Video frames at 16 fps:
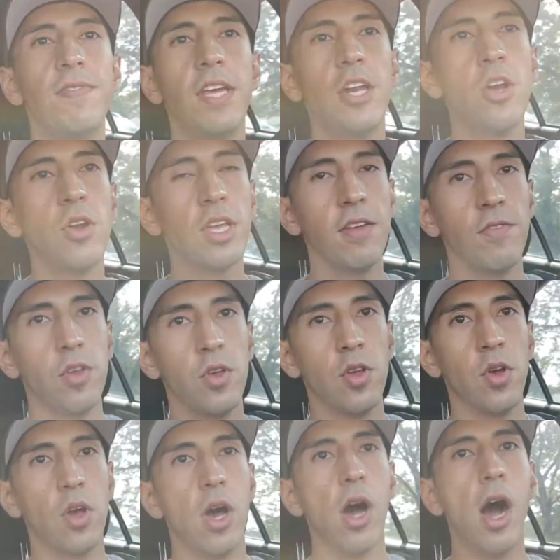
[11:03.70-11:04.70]
if they don't give
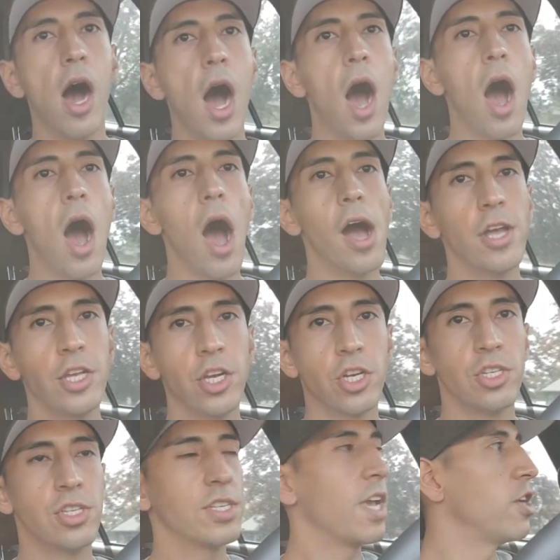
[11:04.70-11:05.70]
you
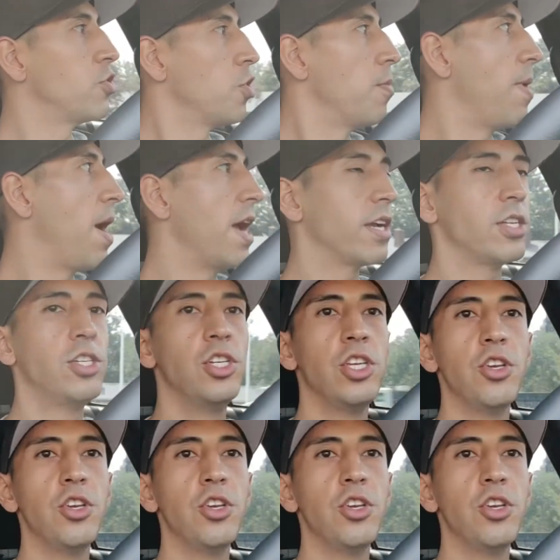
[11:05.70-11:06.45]
your schedule back?